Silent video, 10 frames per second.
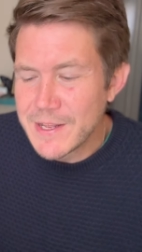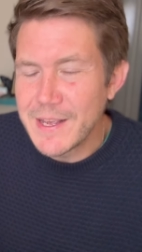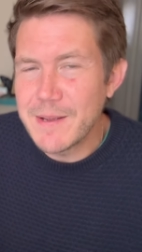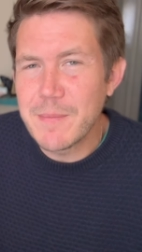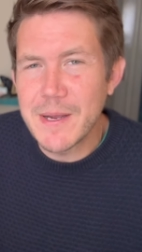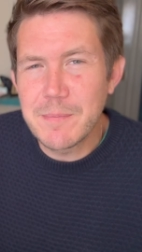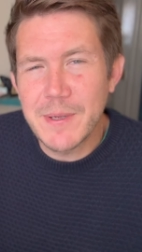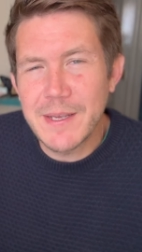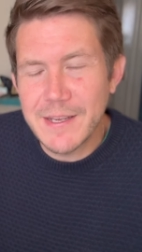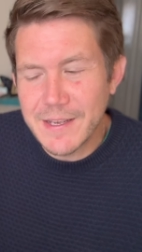it might
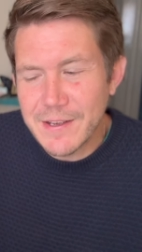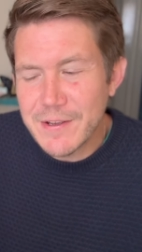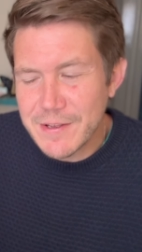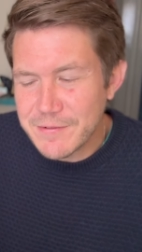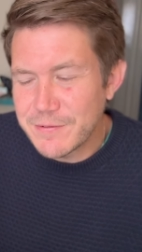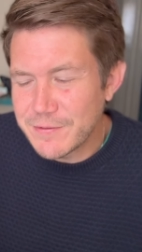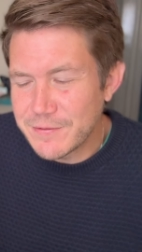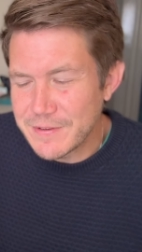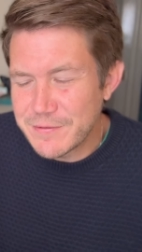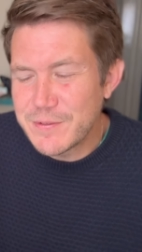be a
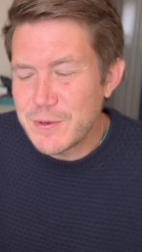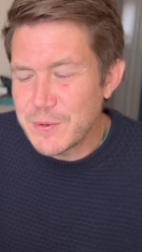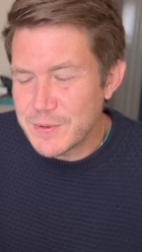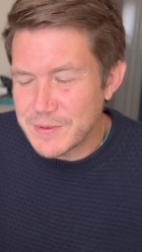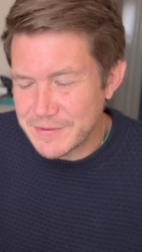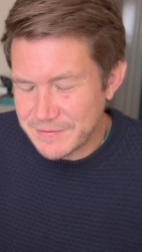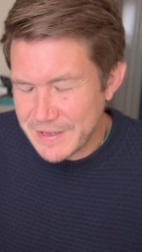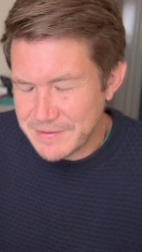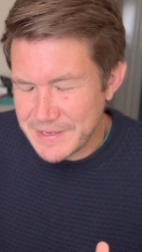few,